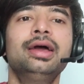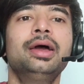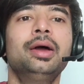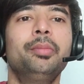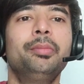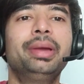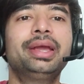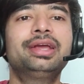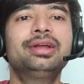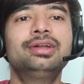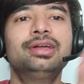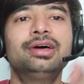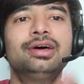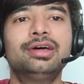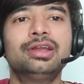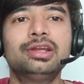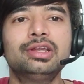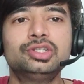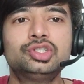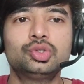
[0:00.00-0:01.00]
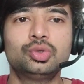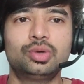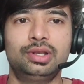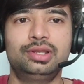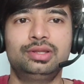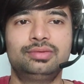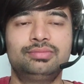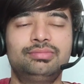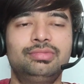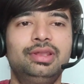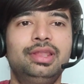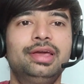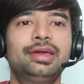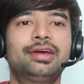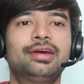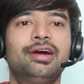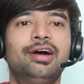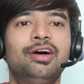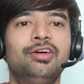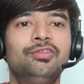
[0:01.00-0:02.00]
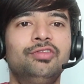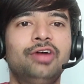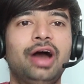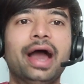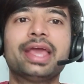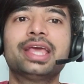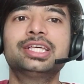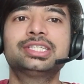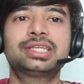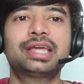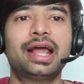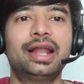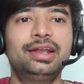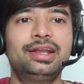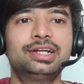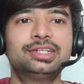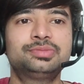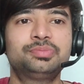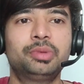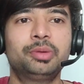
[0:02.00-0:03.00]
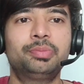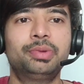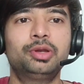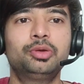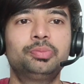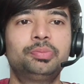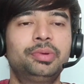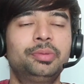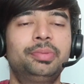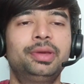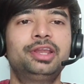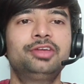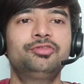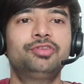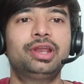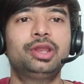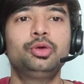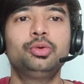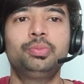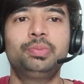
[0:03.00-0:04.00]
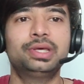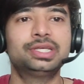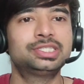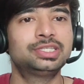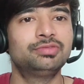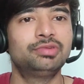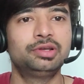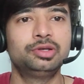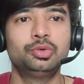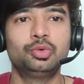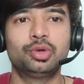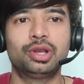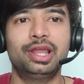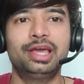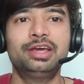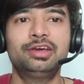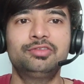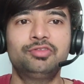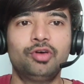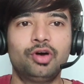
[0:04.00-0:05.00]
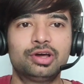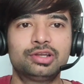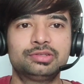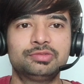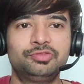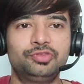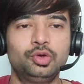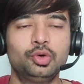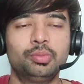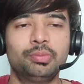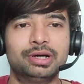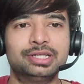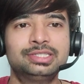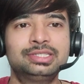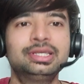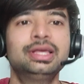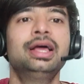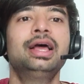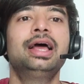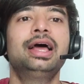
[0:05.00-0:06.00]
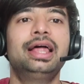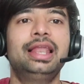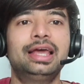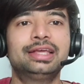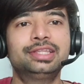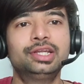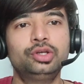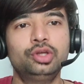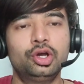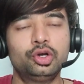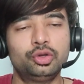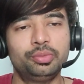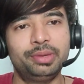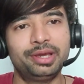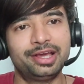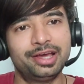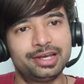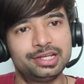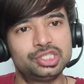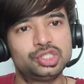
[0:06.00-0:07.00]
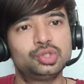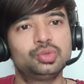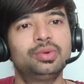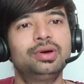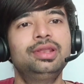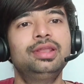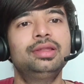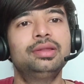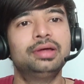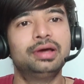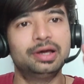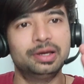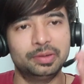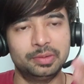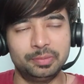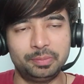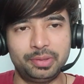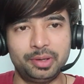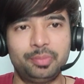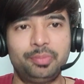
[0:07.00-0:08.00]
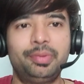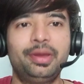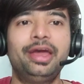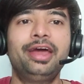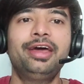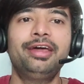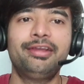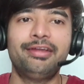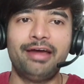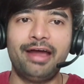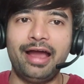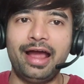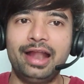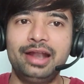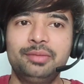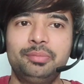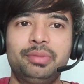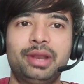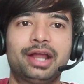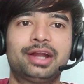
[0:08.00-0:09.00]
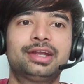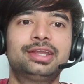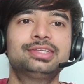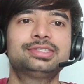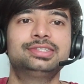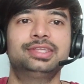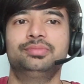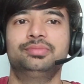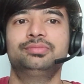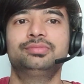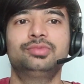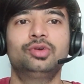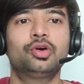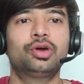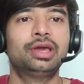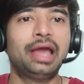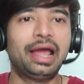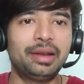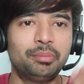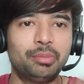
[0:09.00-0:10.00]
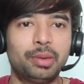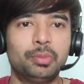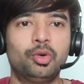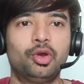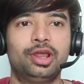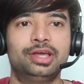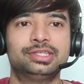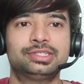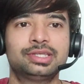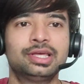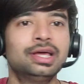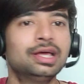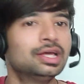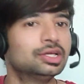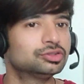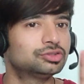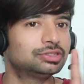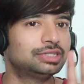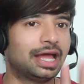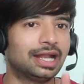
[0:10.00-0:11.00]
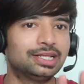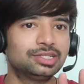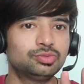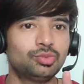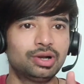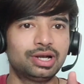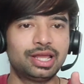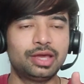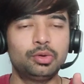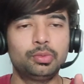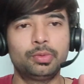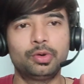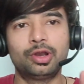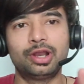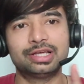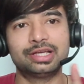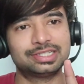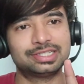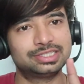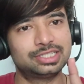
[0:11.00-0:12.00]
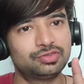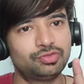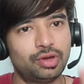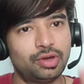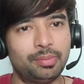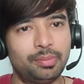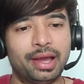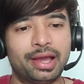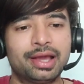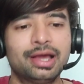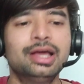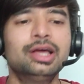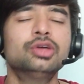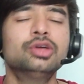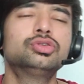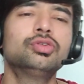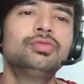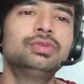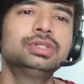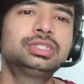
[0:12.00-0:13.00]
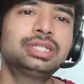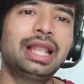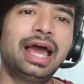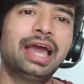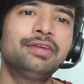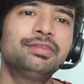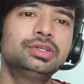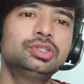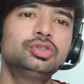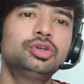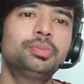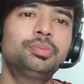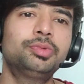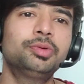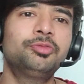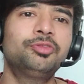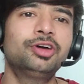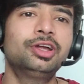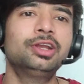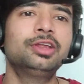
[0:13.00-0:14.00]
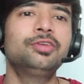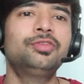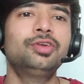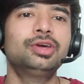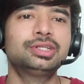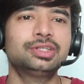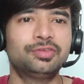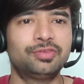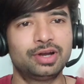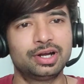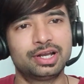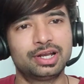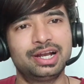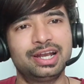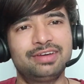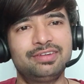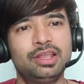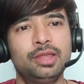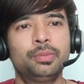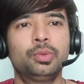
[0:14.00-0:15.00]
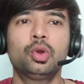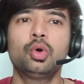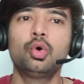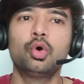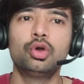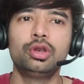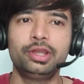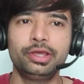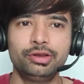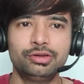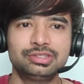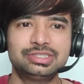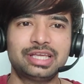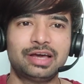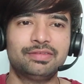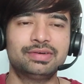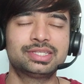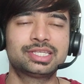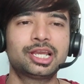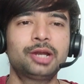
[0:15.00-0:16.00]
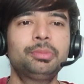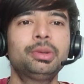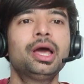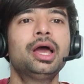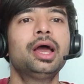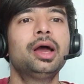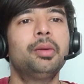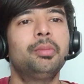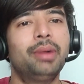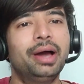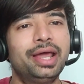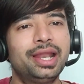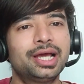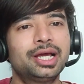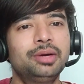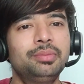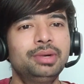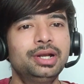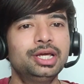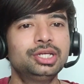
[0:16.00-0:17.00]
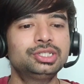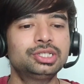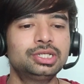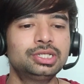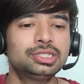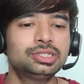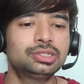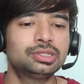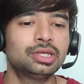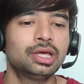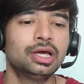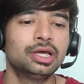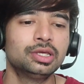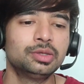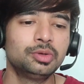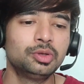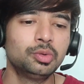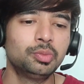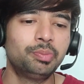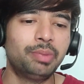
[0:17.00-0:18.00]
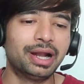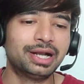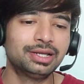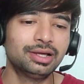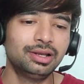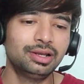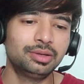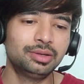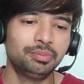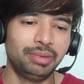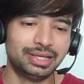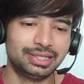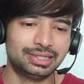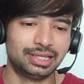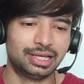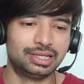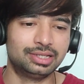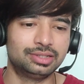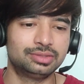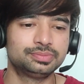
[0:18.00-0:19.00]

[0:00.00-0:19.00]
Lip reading: Make it a ritual, like how IAS candidates preparing for UPSC will do, like for a few months. Like that, you have to make a ritual, prepare and practice them, okay, and memorize. So that is what I'm going to suggest for Mang. So which language you prefer? If you're a front-end developer who only knows JavaScript, my recommendation is you better learn Python.